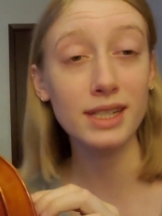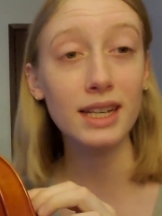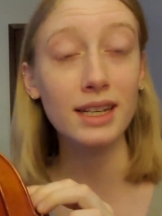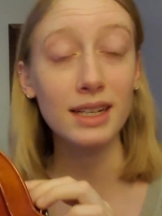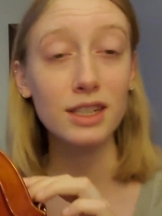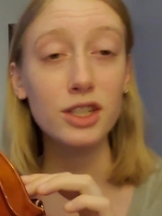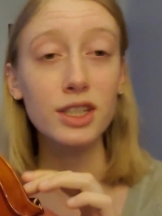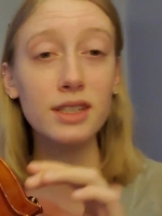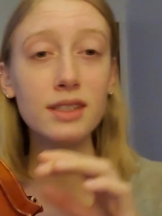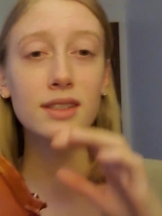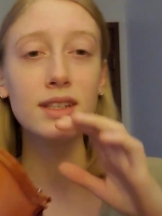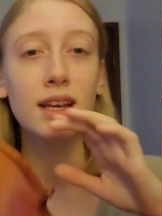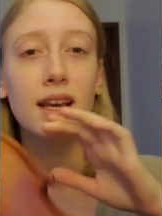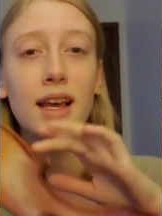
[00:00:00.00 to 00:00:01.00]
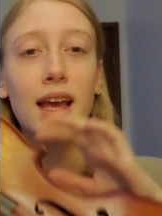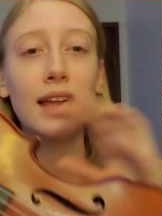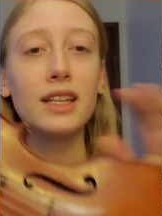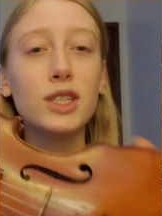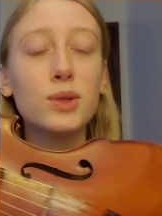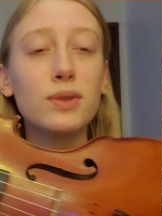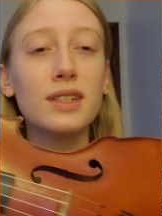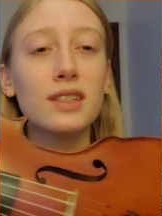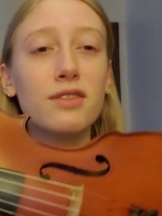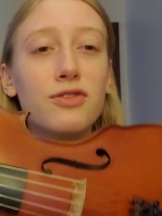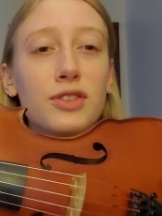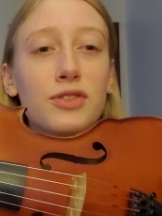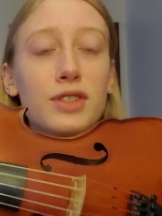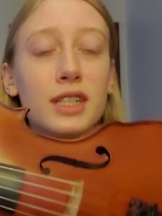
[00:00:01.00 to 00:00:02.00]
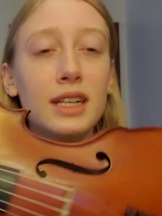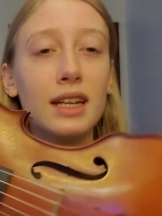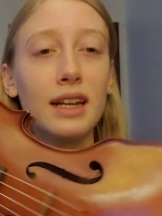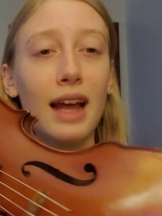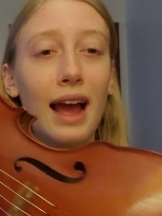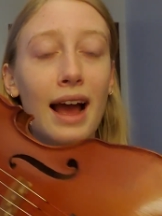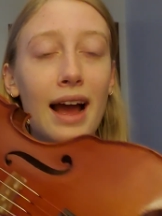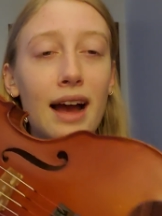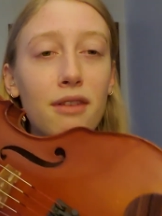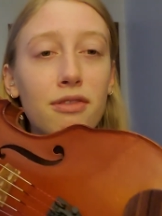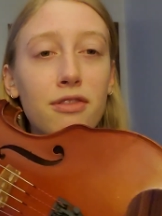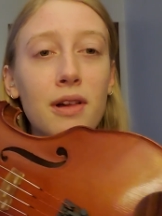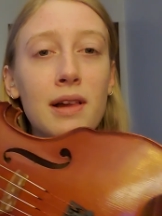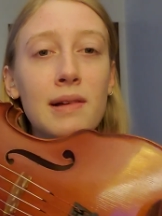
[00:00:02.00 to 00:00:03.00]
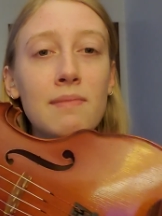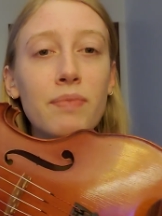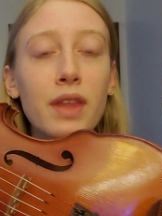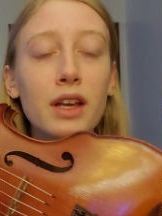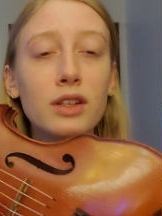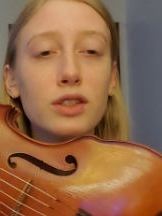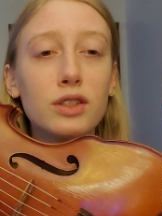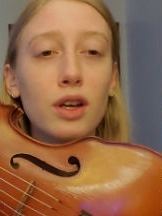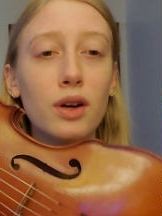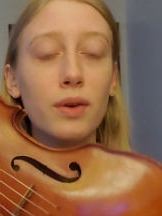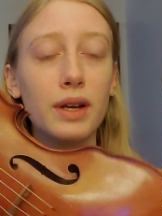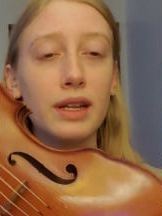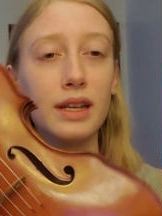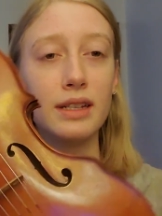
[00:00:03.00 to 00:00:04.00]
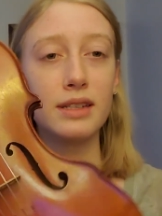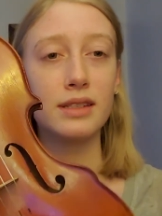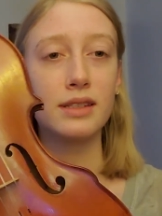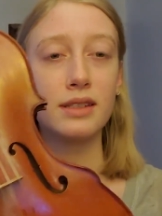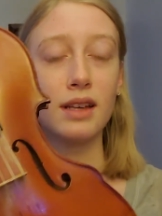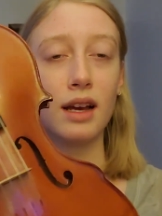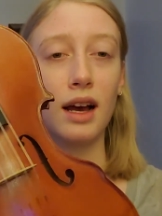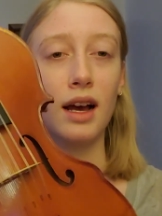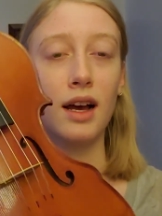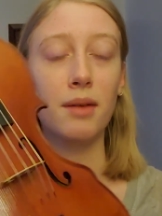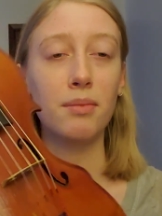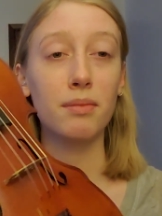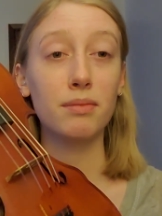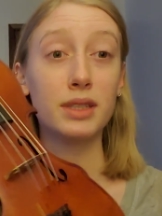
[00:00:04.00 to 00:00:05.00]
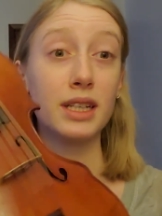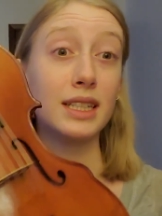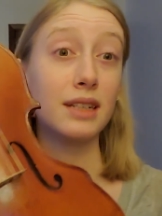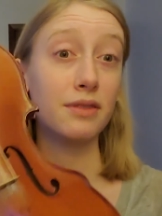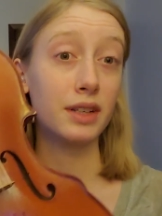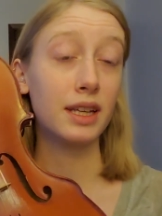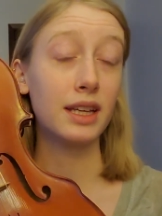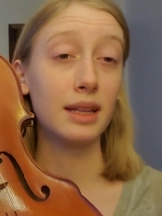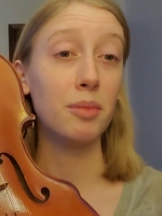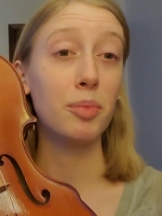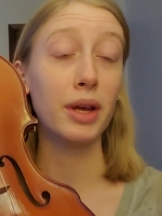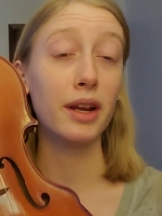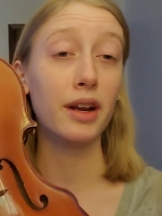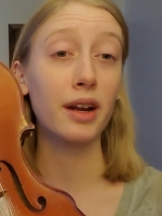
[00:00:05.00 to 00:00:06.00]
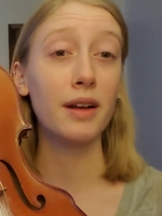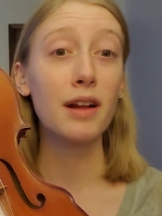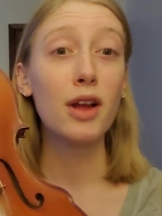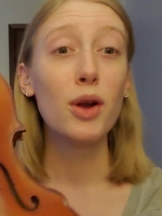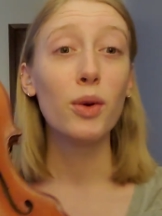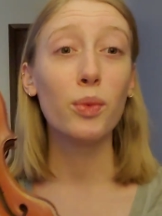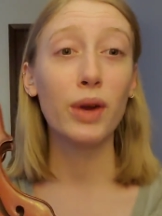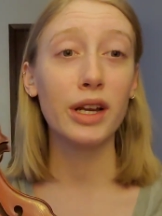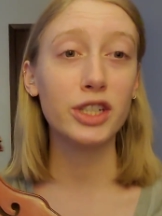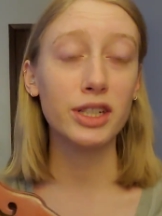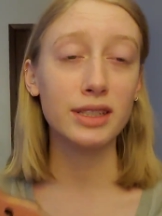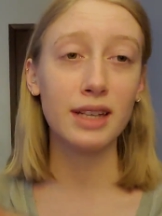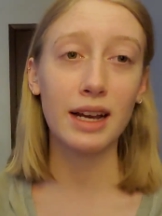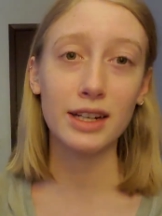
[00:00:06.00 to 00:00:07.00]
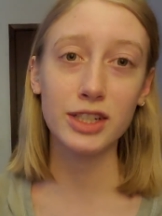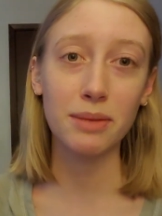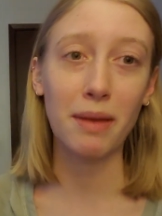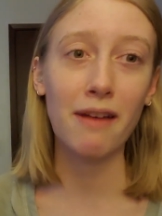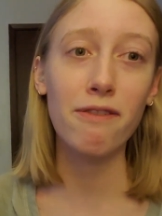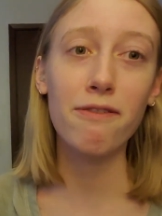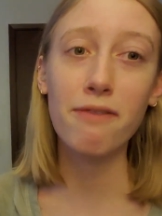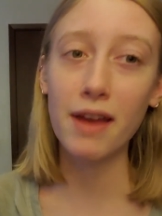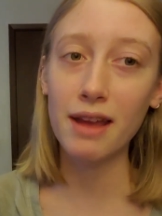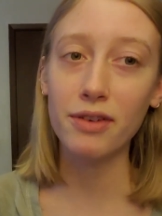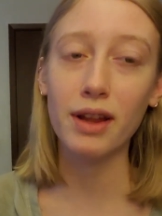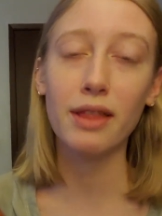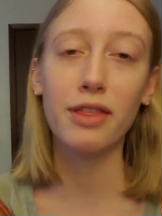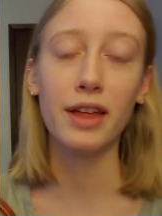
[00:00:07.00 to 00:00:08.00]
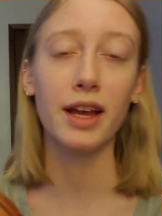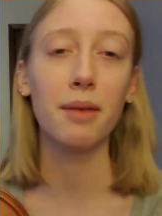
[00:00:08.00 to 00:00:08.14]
inches, and this one is 15 and a half. So it is significantly bigger, which is actually my favorite thing